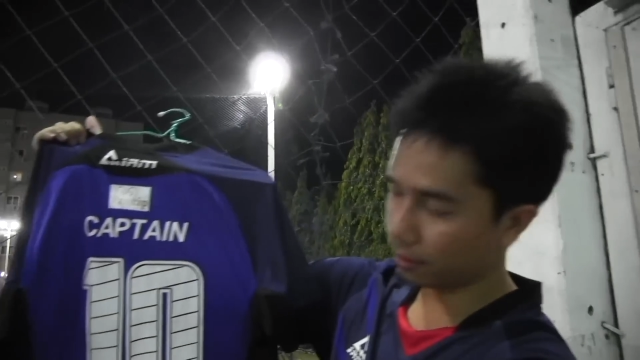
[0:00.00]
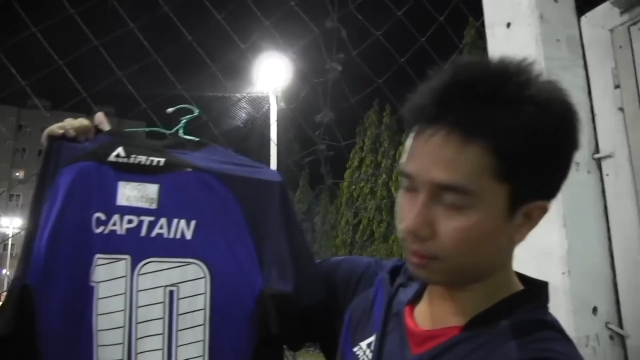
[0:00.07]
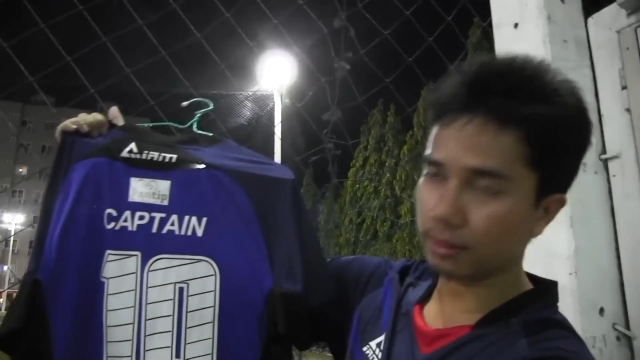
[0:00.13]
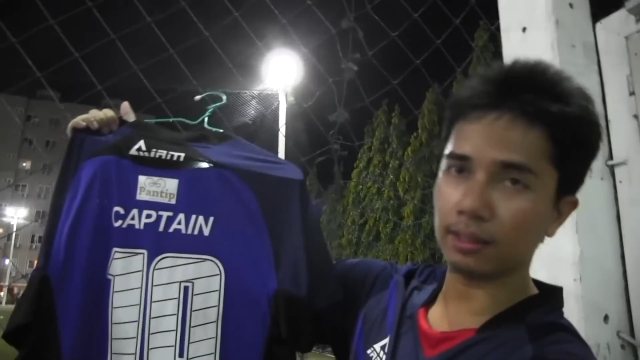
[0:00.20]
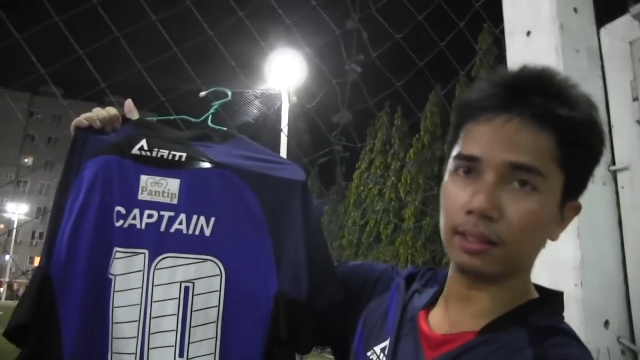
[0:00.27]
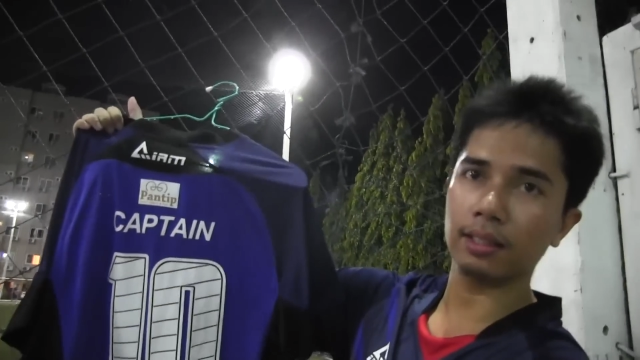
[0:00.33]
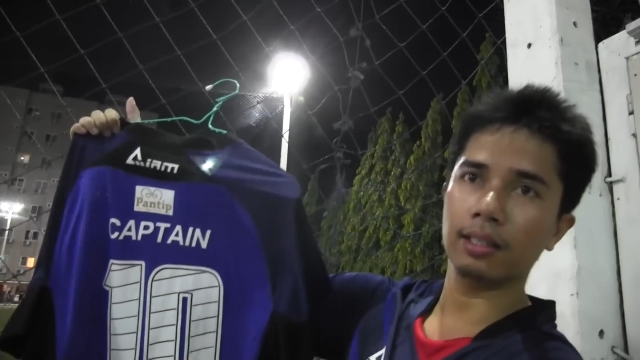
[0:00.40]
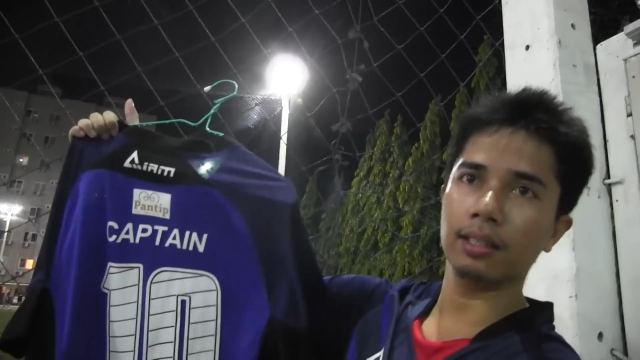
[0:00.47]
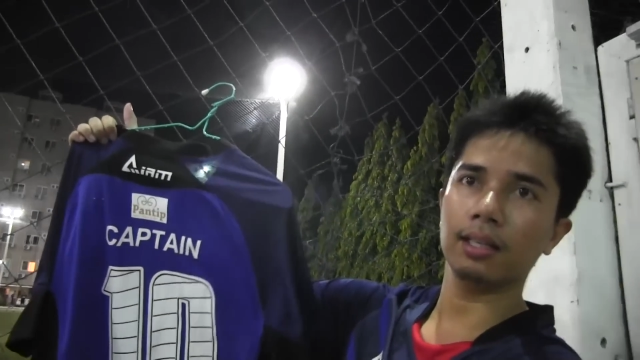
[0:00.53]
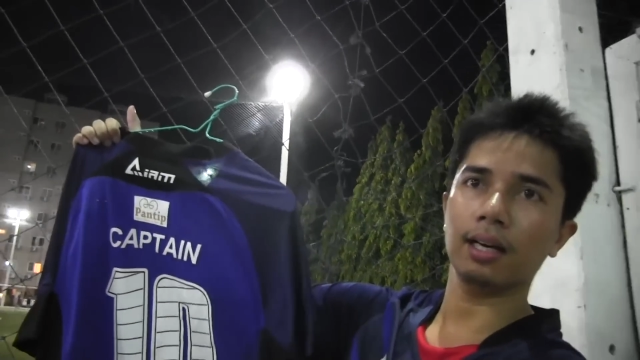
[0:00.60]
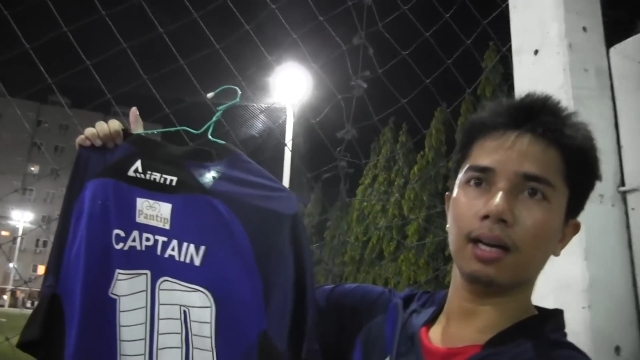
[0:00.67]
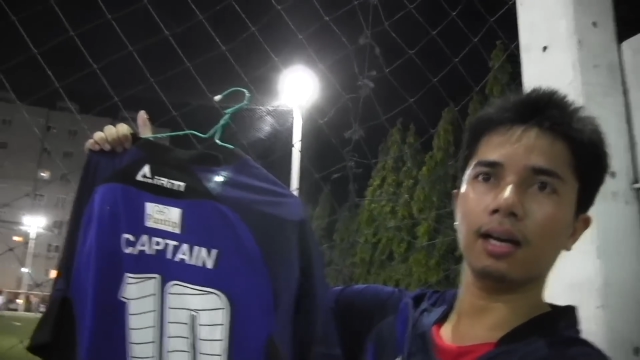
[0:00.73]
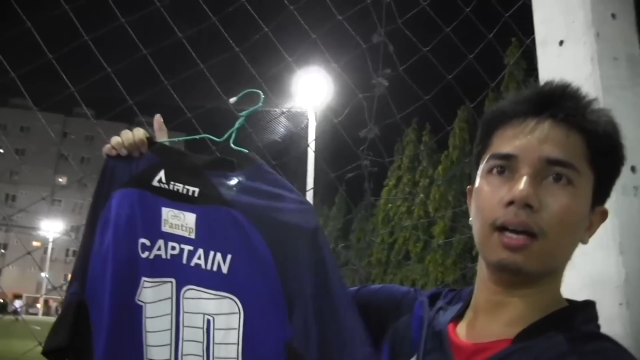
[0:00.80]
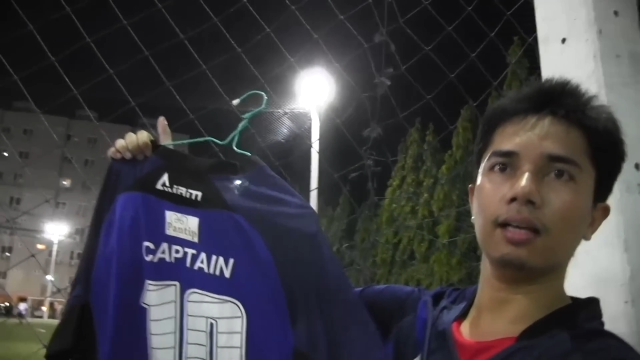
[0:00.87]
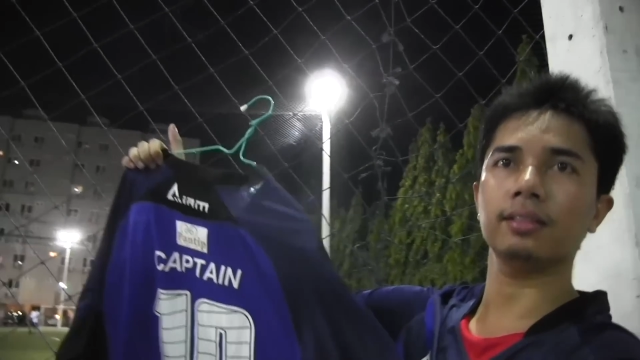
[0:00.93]
their local
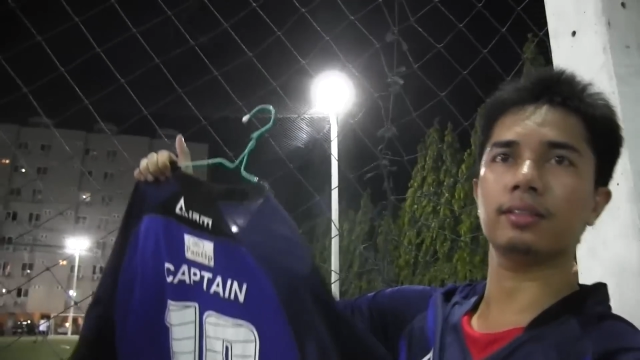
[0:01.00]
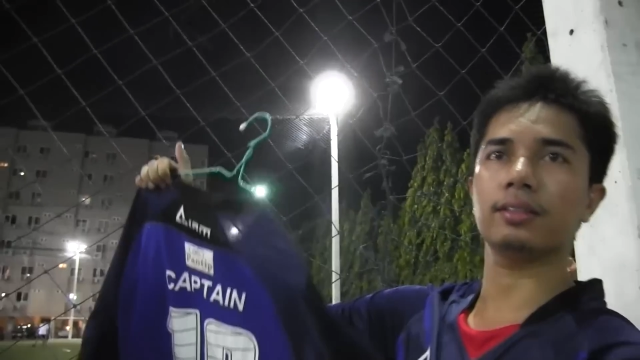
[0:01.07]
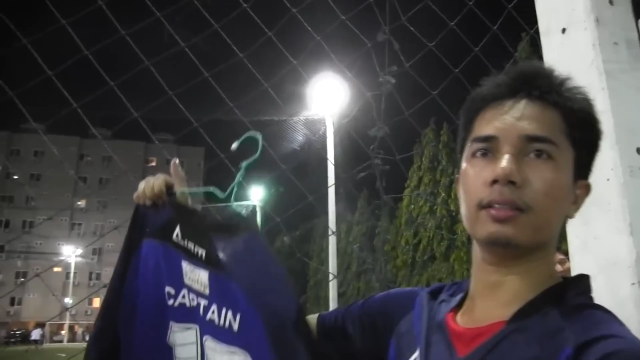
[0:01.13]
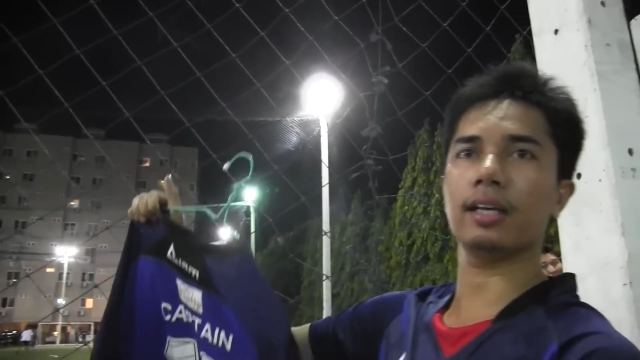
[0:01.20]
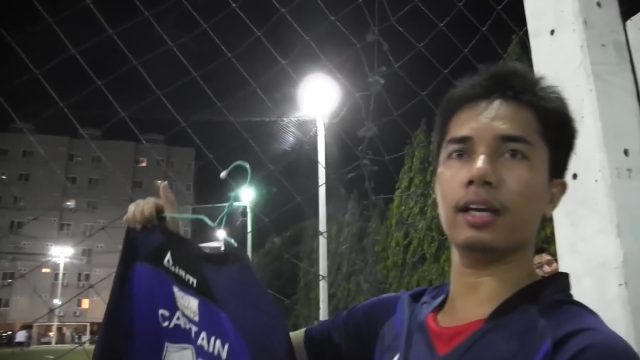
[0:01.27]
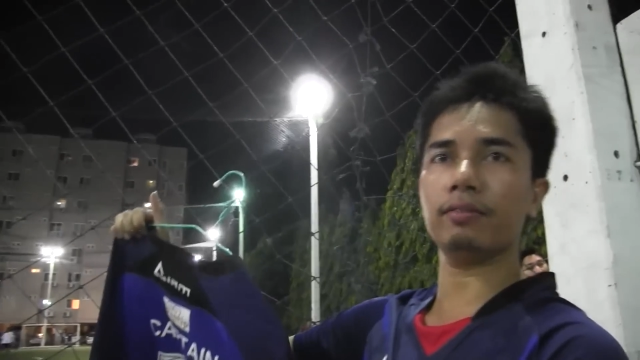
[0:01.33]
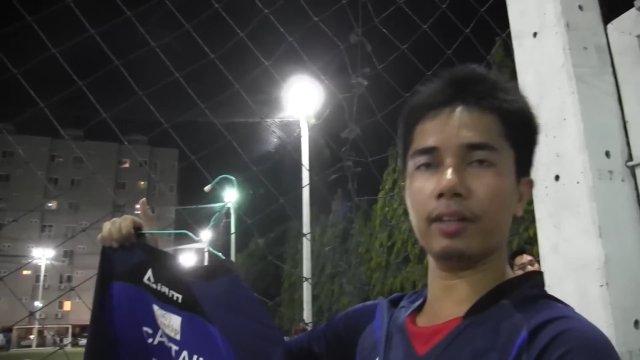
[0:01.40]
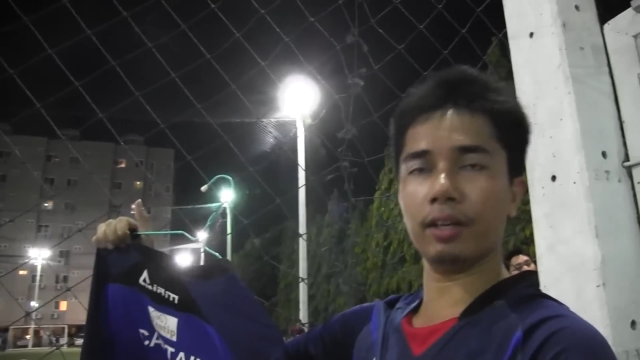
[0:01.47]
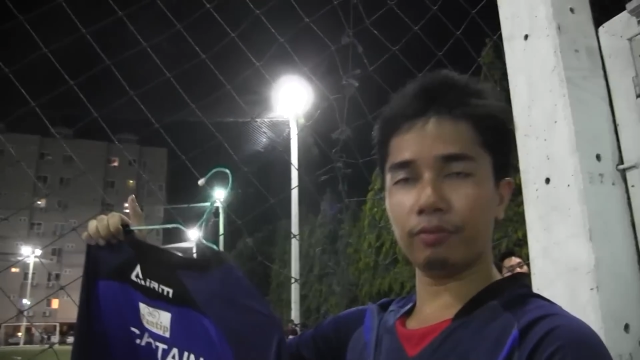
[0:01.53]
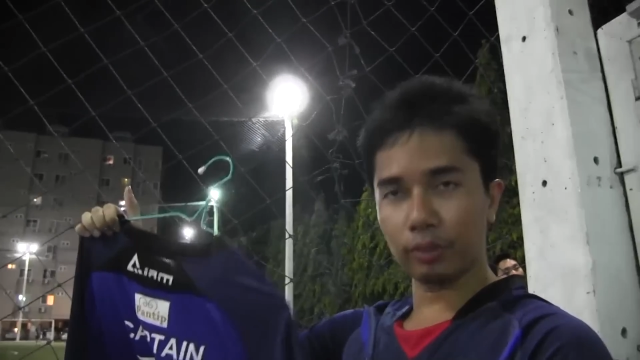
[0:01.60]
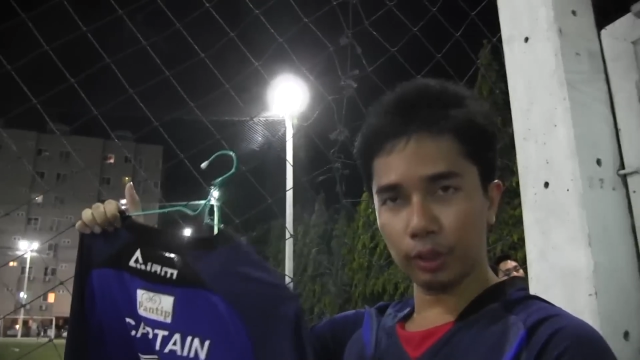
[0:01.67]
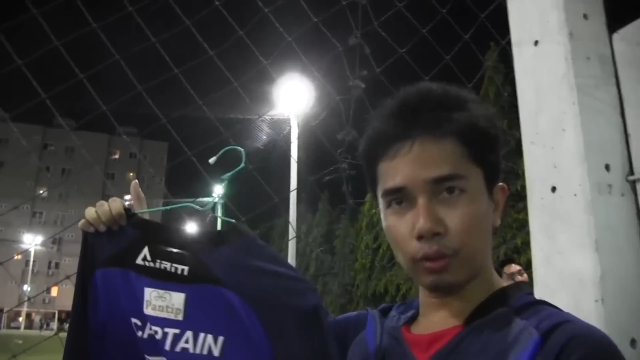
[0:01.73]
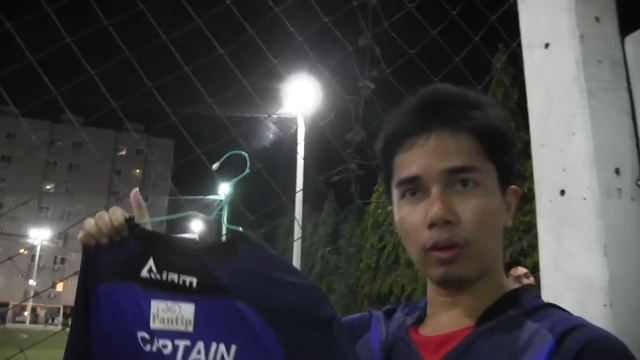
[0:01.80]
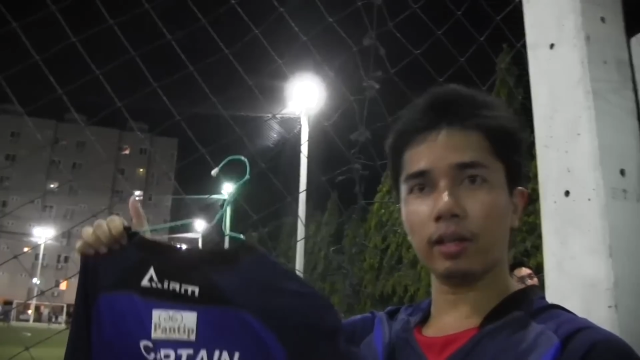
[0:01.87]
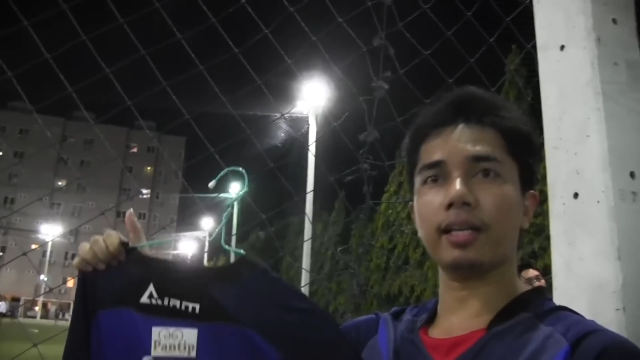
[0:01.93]
club.
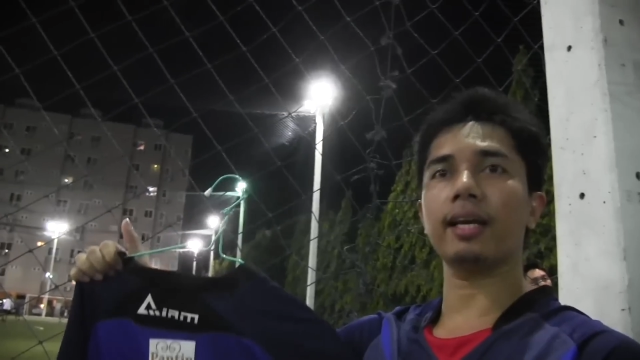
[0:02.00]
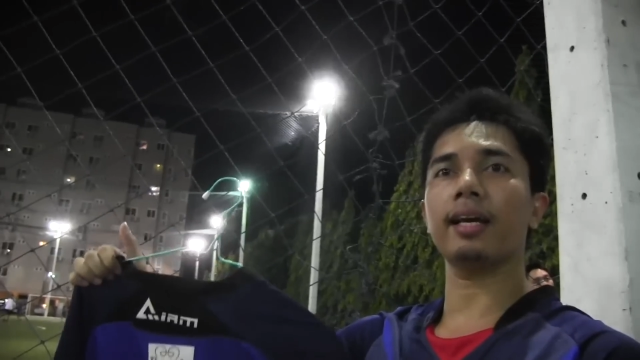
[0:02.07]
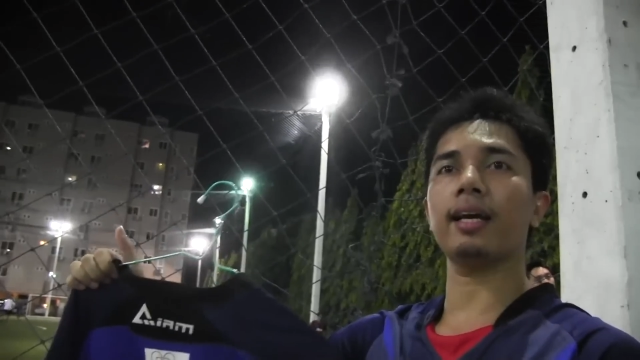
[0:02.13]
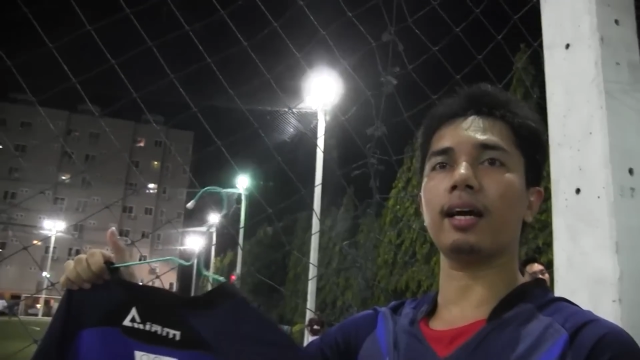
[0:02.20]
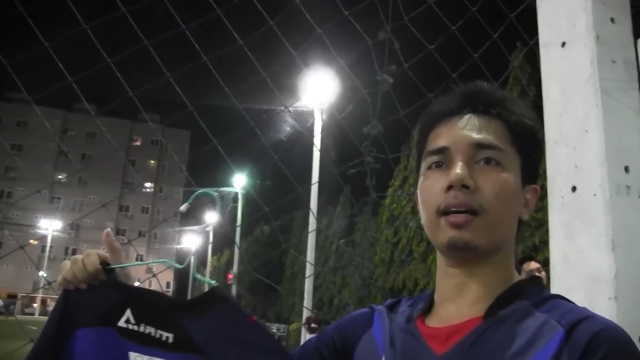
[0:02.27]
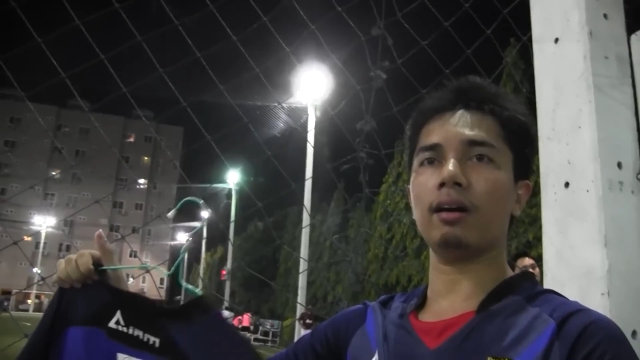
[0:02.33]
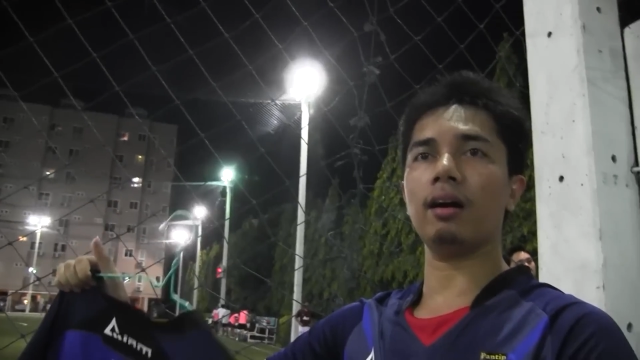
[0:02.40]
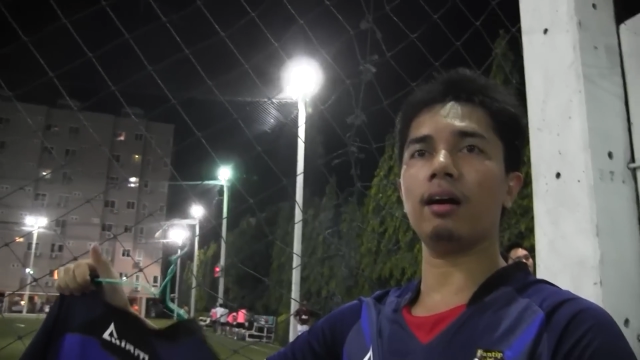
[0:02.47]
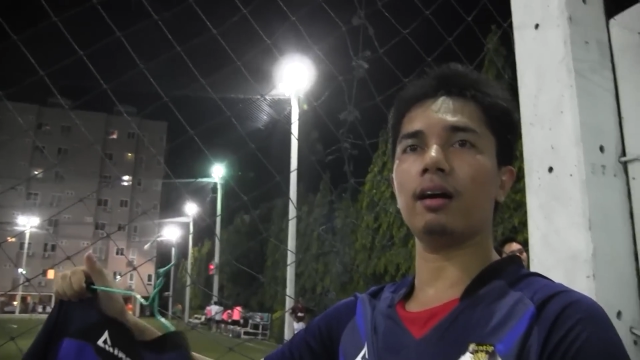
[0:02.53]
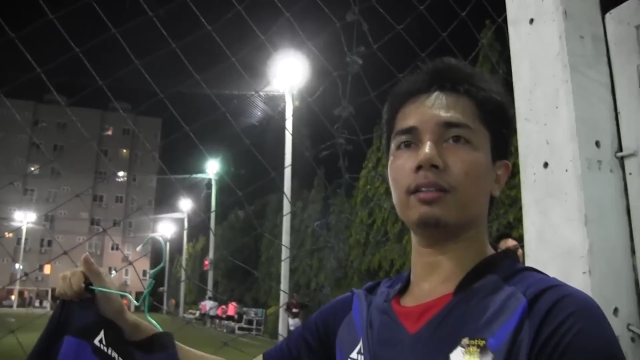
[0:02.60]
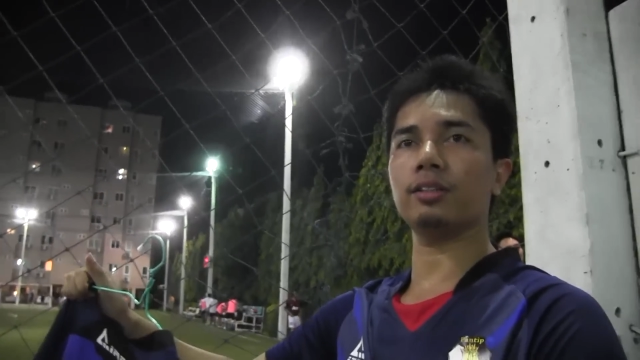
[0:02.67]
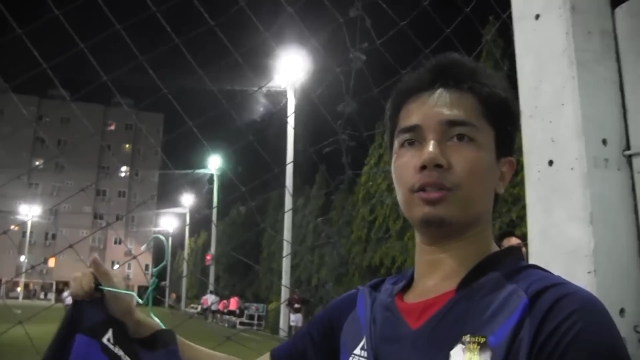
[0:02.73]
Apparently, I'm the captain now.